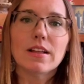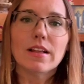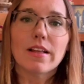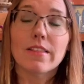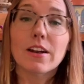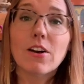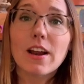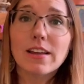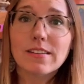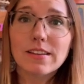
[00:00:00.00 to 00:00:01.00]
Then our
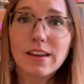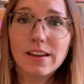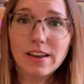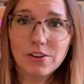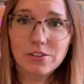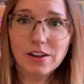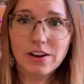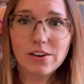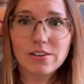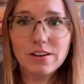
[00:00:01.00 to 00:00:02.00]
ACA
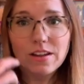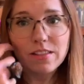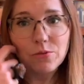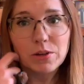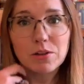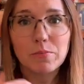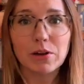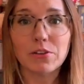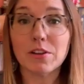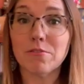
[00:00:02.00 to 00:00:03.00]
healthcare that we could
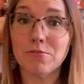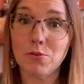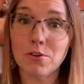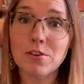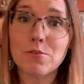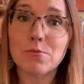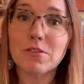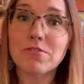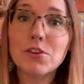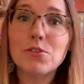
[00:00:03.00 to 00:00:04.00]
barely afford
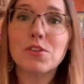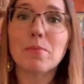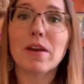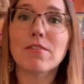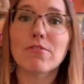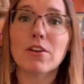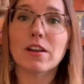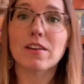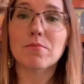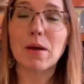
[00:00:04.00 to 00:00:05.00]
refused to pay for
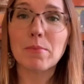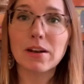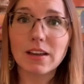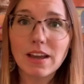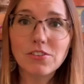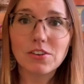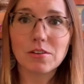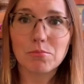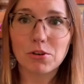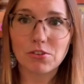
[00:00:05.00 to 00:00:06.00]
any of my medication
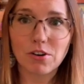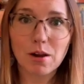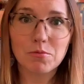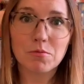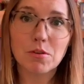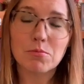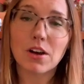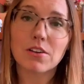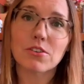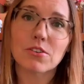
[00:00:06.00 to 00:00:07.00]
prescribed from
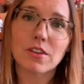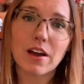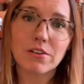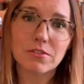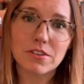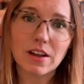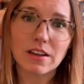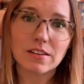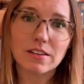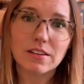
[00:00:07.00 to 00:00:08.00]
doctors out of state.